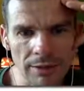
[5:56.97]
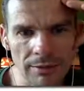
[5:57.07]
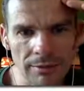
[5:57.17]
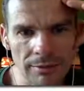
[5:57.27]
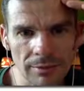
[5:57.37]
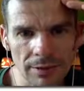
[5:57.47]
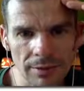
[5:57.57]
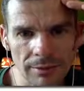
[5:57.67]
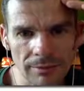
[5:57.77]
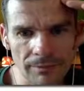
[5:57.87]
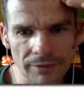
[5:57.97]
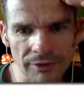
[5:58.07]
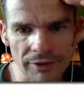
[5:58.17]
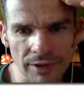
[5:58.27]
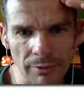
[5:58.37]
it.
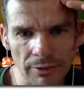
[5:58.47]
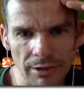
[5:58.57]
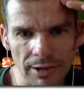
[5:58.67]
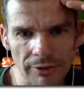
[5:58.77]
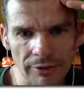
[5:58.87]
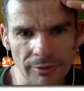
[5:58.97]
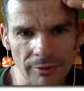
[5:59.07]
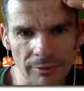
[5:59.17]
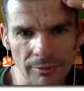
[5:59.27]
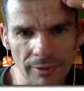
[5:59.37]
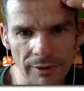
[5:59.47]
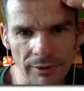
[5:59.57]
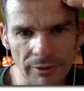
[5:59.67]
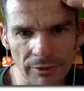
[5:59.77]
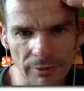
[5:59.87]
Doesn't come with lights, but these